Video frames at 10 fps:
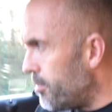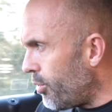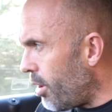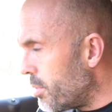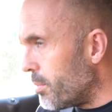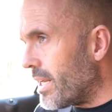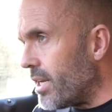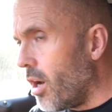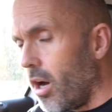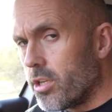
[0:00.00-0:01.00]
Probably
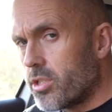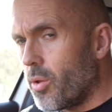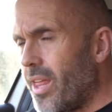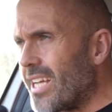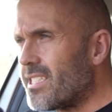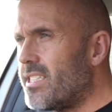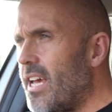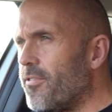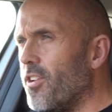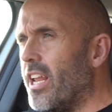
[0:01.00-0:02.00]
not. So that's
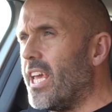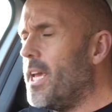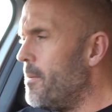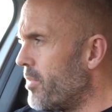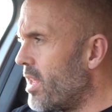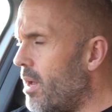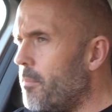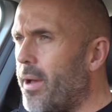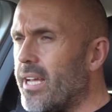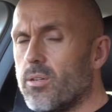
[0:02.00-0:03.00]
definitely a
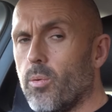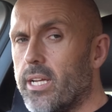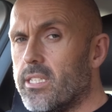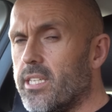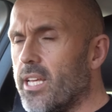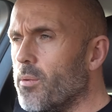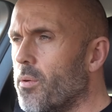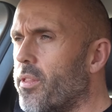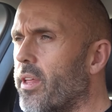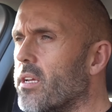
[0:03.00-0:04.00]
better way to deal
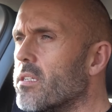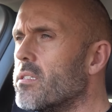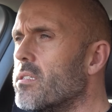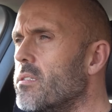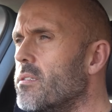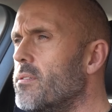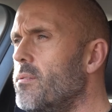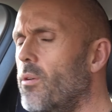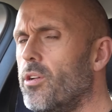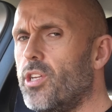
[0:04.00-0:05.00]
with things.
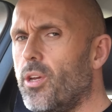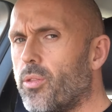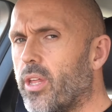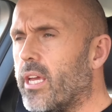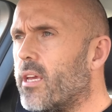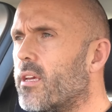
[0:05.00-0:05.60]
What do you think?